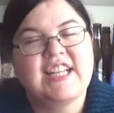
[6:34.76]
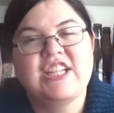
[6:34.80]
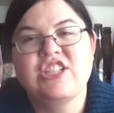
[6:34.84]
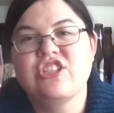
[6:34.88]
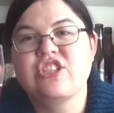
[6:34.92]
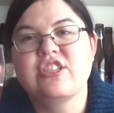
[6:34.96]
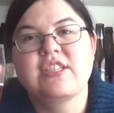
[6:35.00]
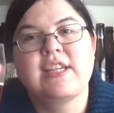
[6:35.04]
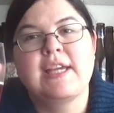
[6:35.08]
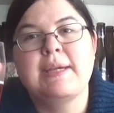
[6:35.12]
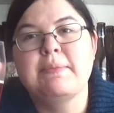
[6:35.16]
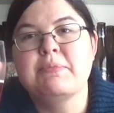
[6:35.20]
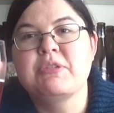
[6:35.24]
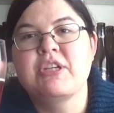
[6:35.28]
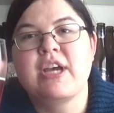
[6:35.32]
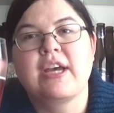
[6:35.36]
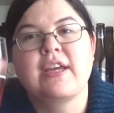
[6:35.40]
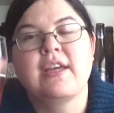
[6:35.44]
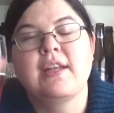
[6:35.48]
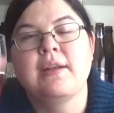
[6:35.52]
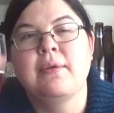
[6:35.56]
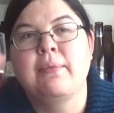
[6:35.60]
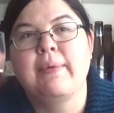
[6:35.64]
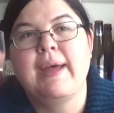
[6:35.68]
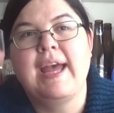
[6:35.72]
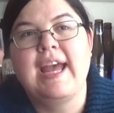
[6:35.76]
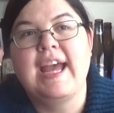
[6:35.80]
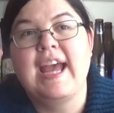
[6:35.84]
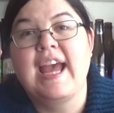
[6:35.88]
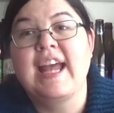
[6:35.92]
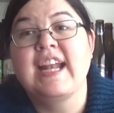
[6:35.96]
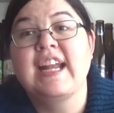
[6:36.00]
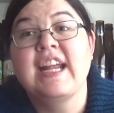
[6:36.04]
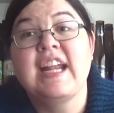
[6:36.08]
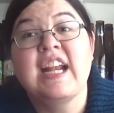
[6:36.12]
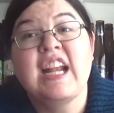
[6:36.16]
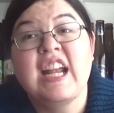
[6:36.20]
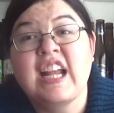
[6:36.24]
just keep chucking away, and
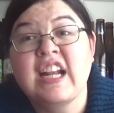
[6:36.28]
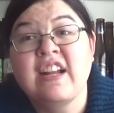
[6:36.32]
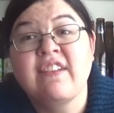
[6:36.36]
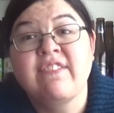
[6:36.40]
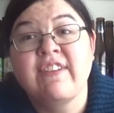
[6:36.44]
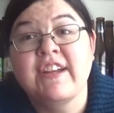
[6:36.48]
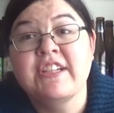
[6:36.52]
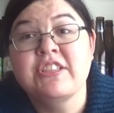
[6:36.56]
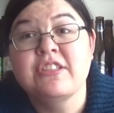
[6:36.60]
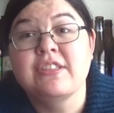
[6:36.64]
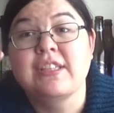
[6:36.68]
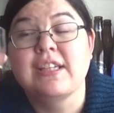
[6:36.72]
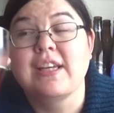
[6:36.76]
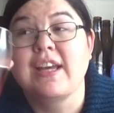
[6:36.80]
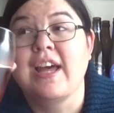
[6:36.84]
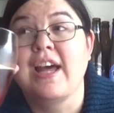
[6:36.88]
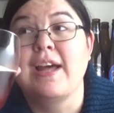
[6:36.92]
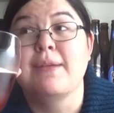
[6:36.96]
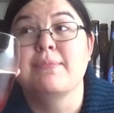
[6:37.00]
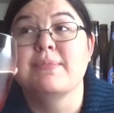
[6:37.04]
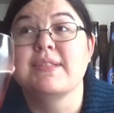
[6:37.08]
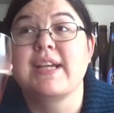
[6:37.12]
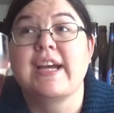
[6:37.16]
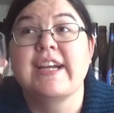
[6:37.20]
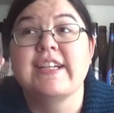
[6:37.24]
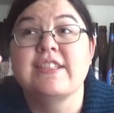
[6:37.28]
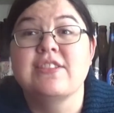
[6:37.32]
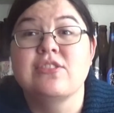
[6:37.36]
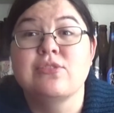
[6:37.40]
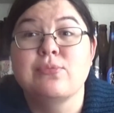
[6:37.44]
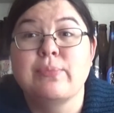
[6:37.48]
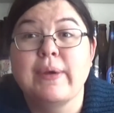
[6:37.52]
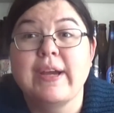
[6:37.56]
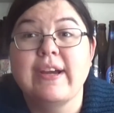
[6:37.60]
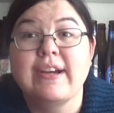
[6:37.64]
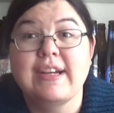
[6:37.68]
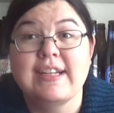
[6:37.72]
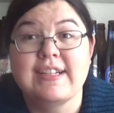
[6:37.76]
it eventually comes. I
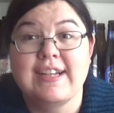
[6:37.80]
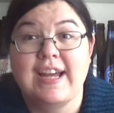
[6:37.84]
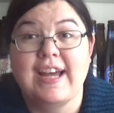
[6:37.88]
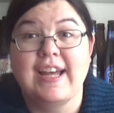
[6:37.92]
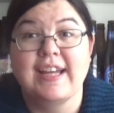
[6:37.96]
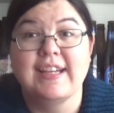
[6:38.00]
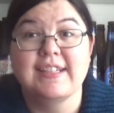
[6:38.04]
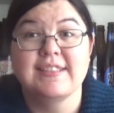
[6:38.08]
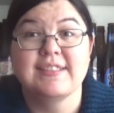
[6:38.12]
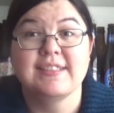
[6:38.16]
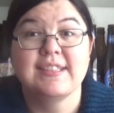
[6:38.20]
swear it does.